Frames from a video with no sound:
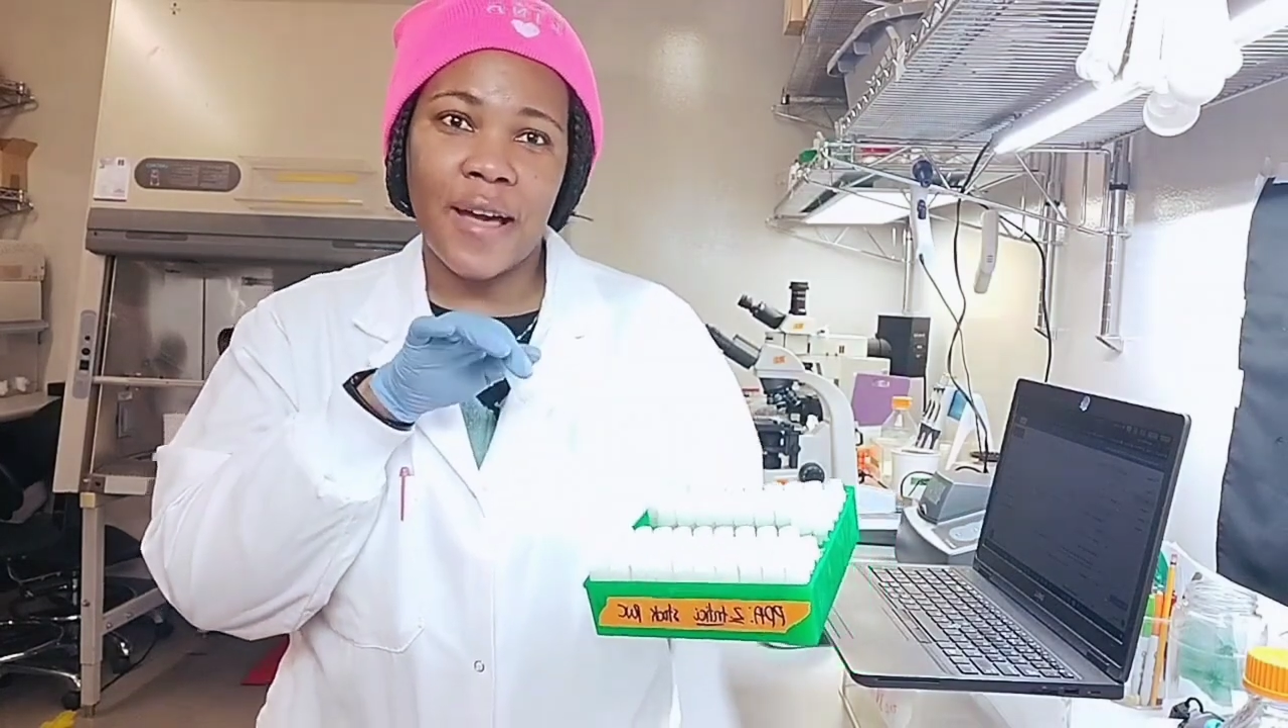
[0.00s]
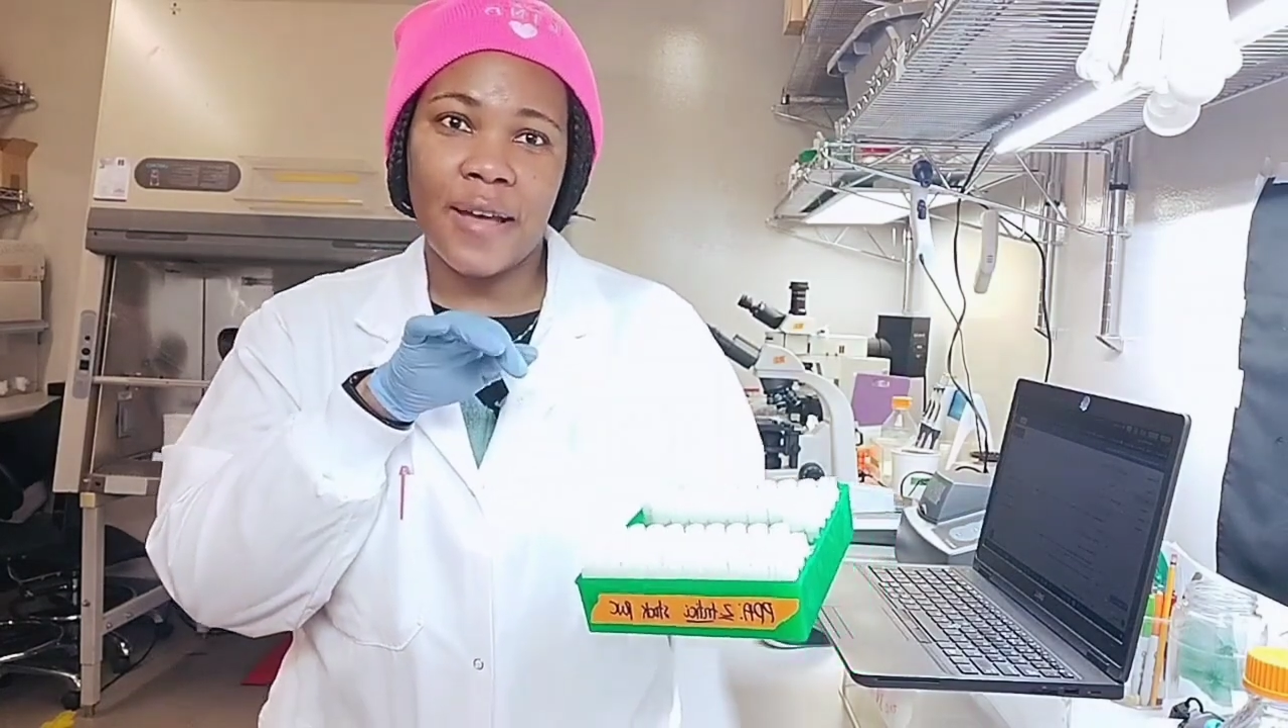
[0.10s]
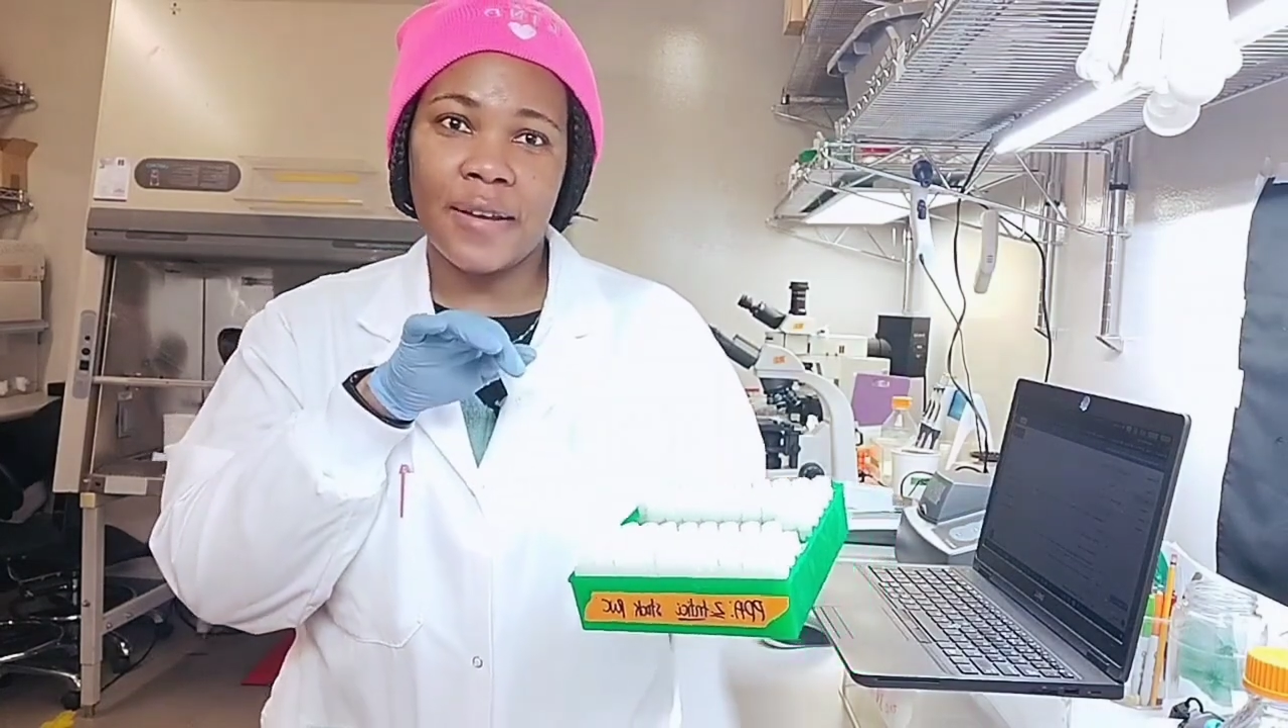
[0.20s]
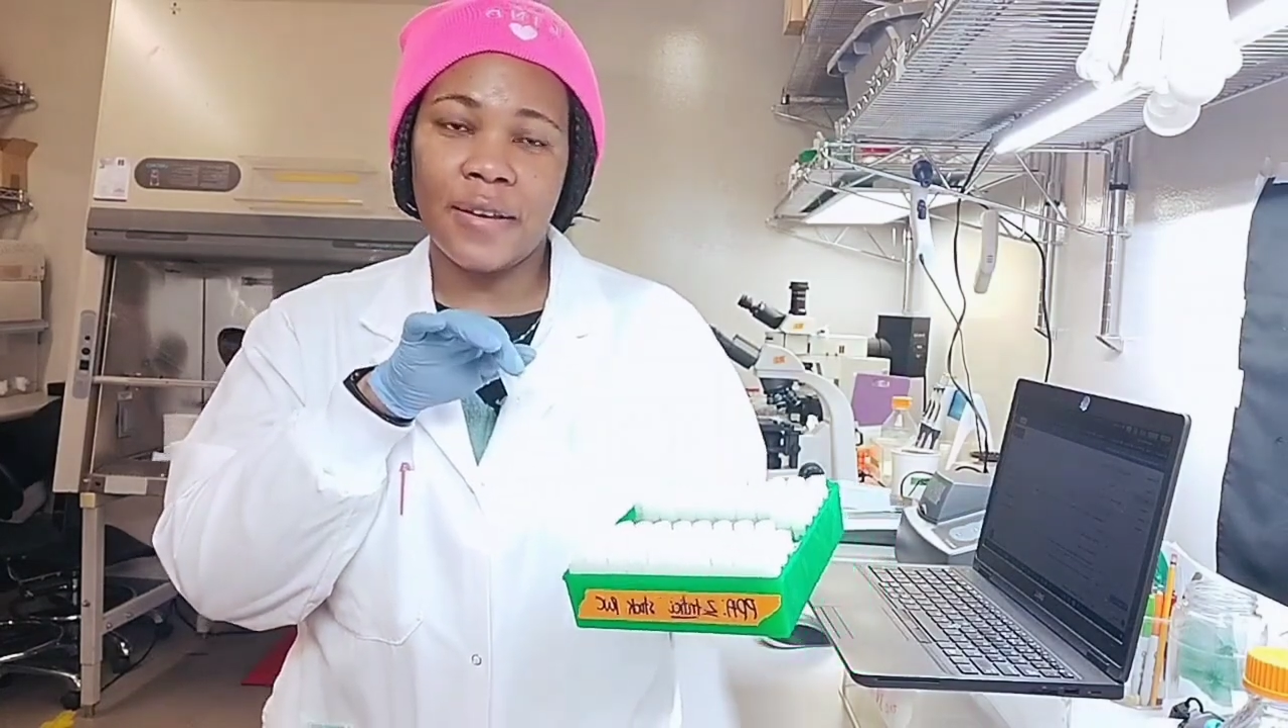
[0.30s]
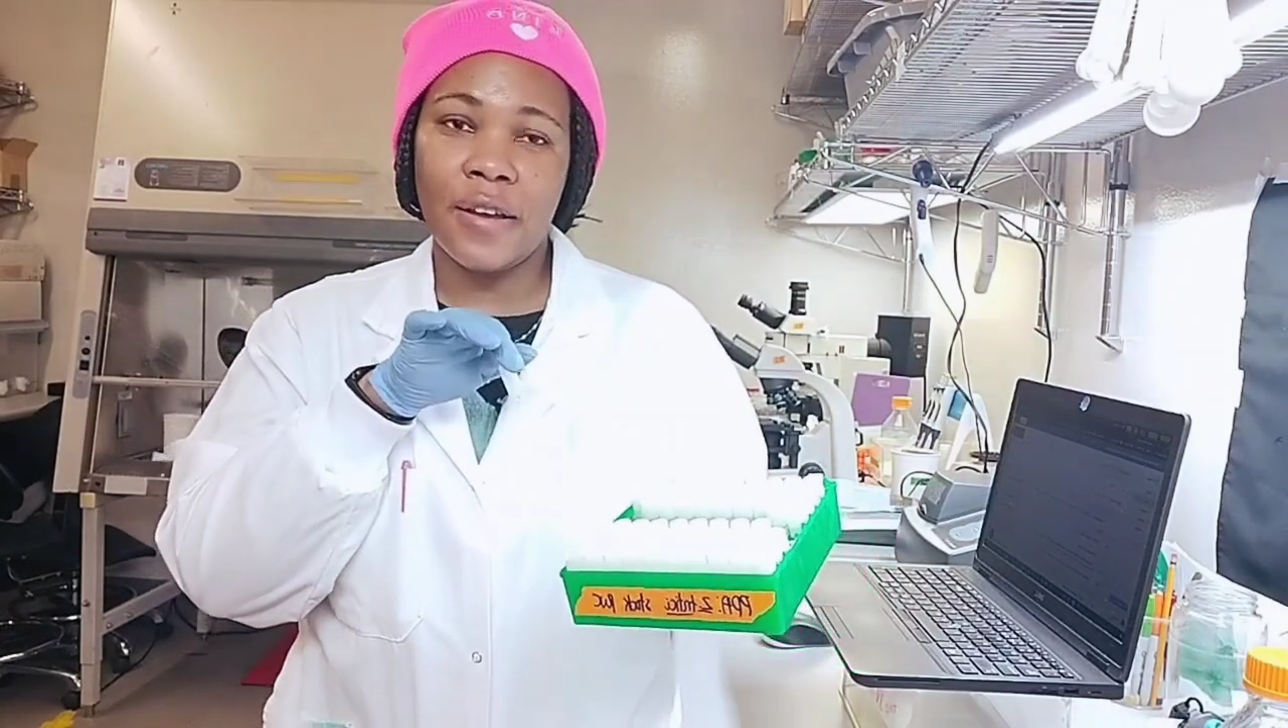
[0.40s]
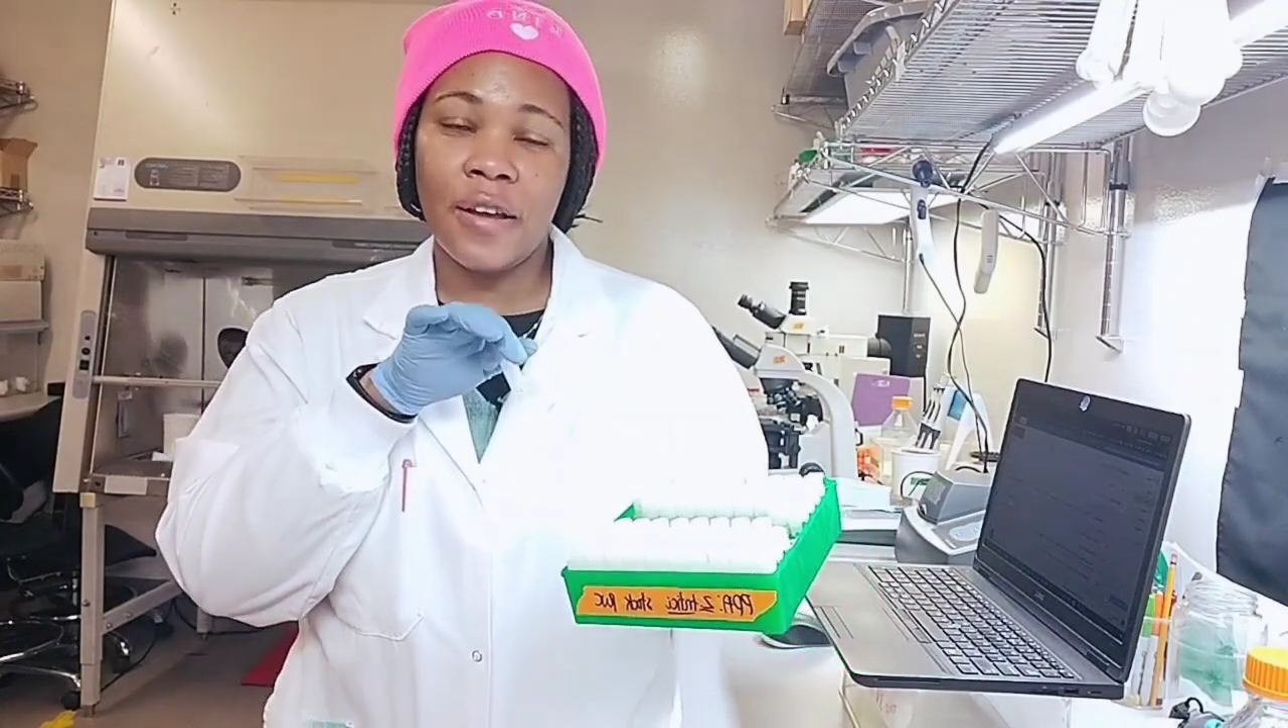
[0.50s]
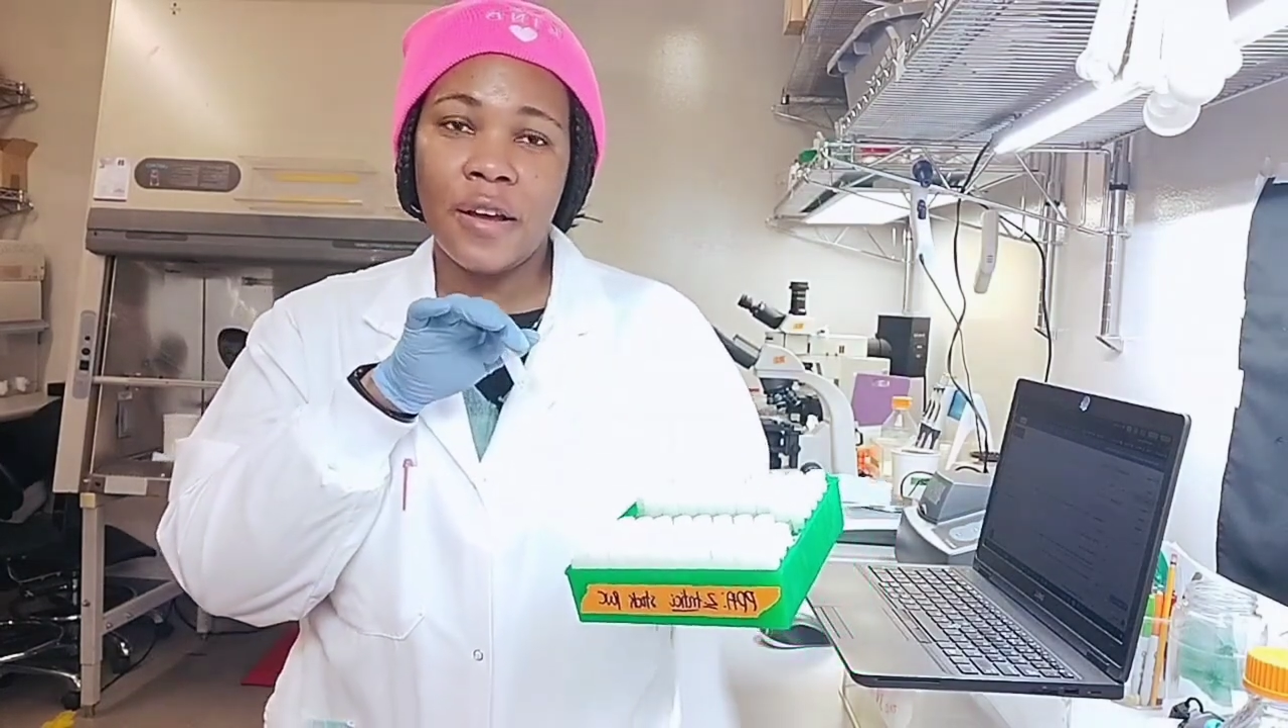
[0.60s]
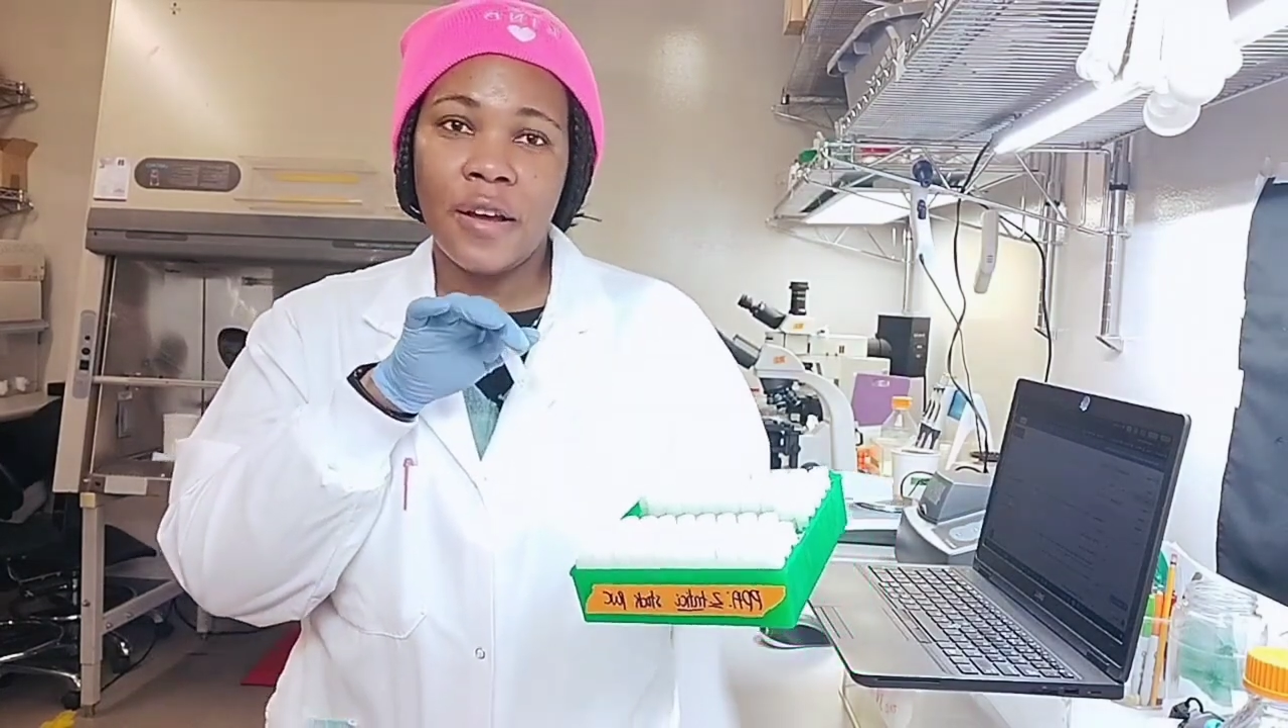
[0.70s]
and